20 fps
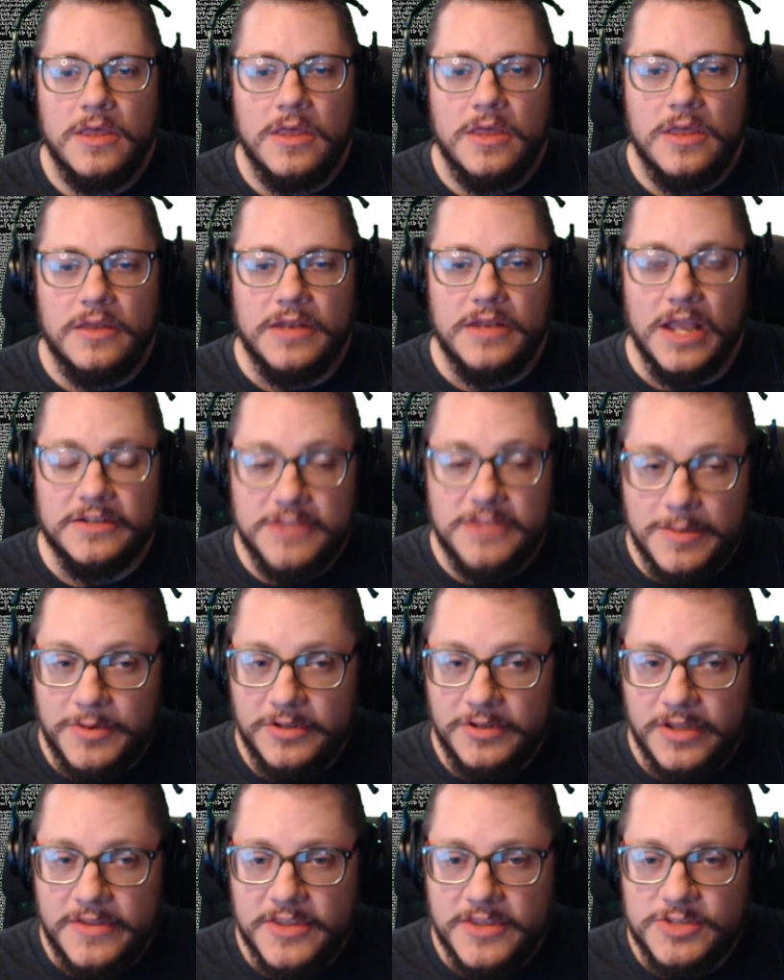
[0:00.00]
Now
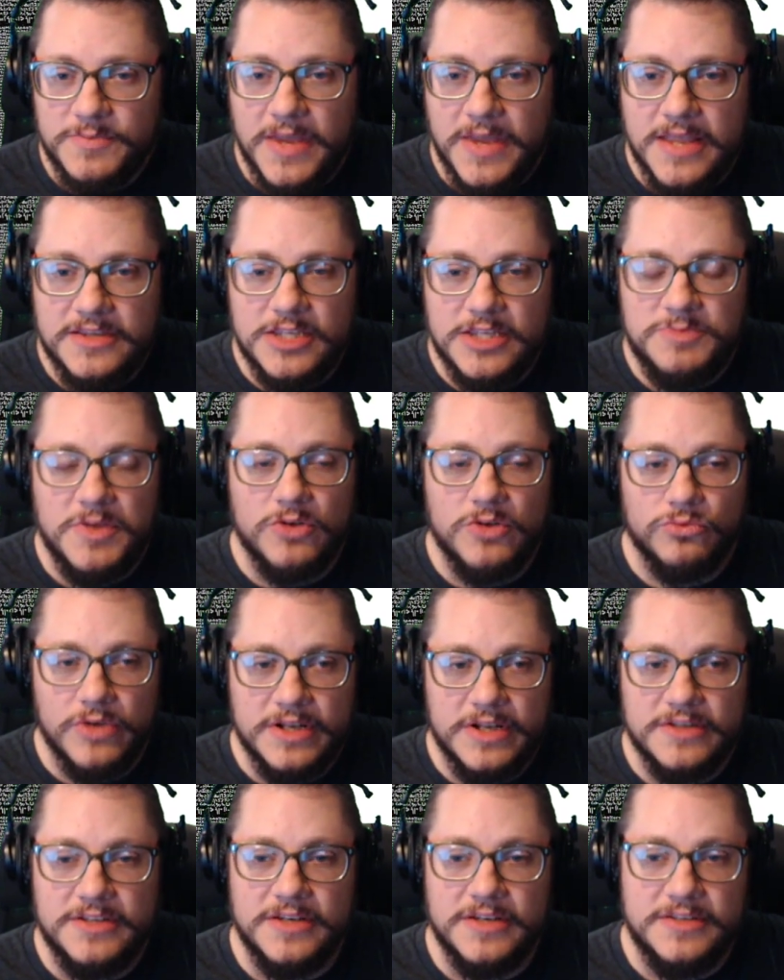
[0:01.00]
typically this means it's been
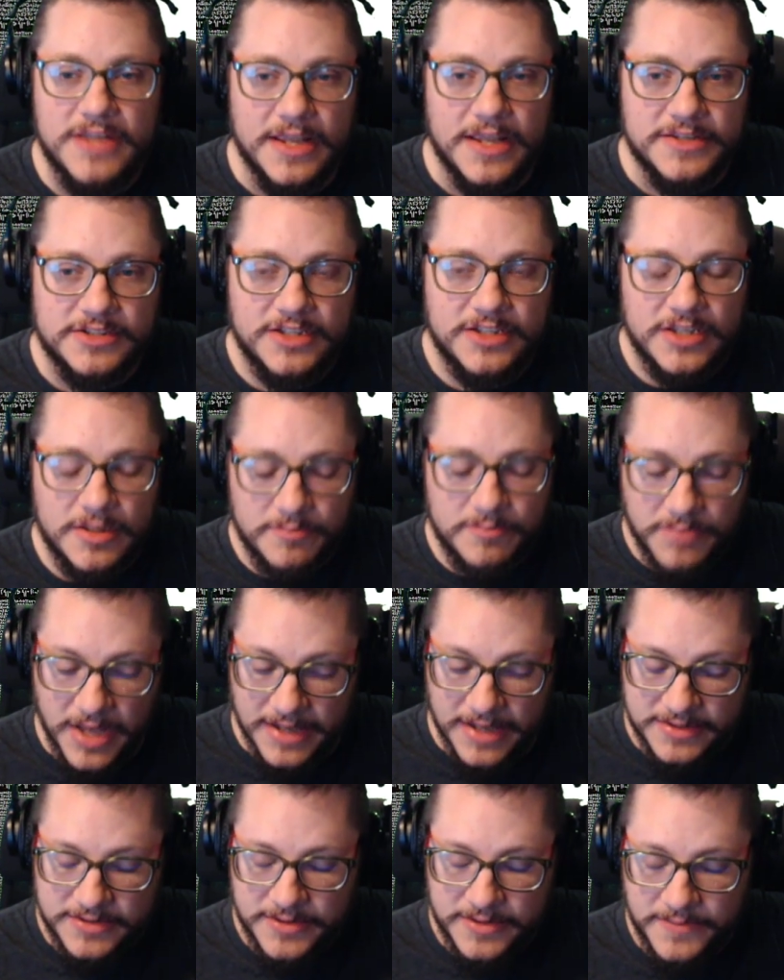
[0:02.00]
written to disk,
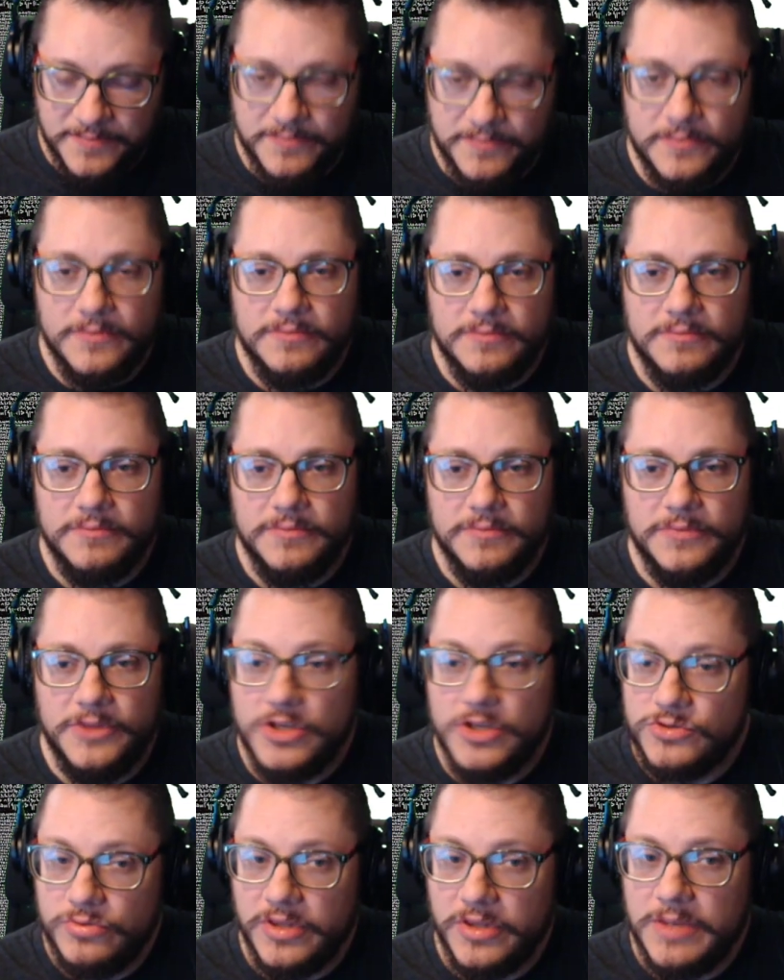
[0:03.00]
but
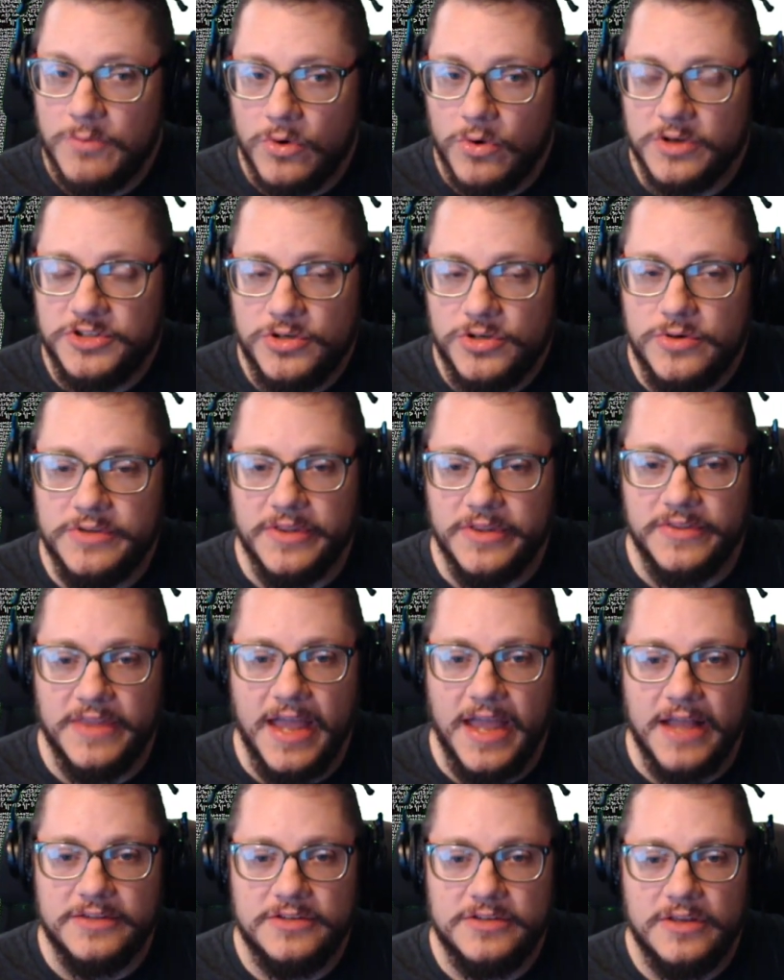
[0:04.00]
there's really more to it than
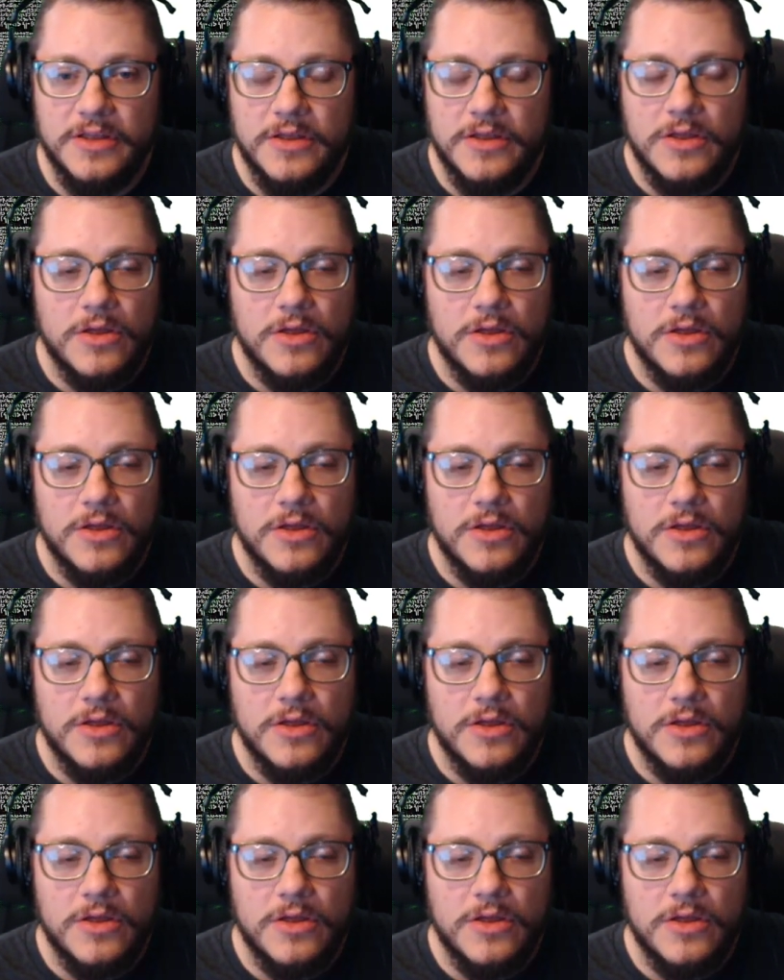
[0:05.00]
that.